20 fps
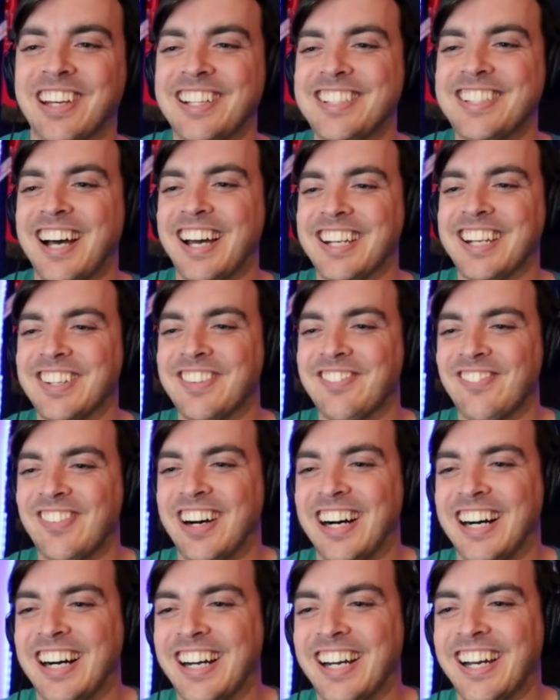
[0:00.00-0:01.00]
Tottenham.
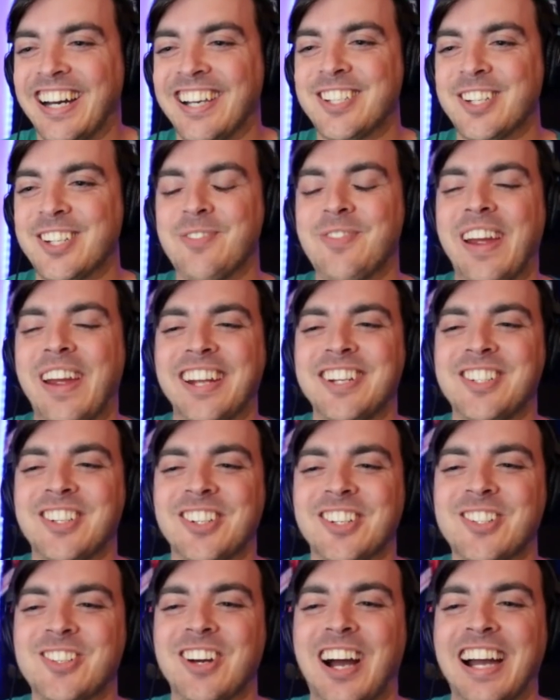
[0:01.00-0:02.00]
Uh, a certain
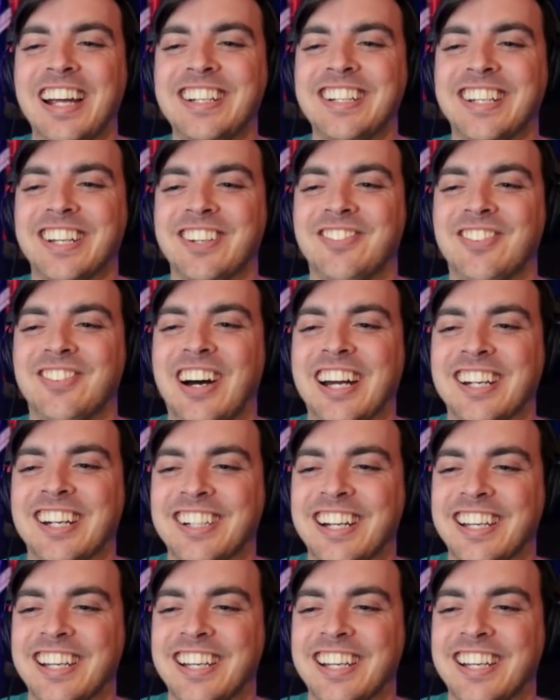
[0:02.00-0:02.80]
manager trying to get fired, I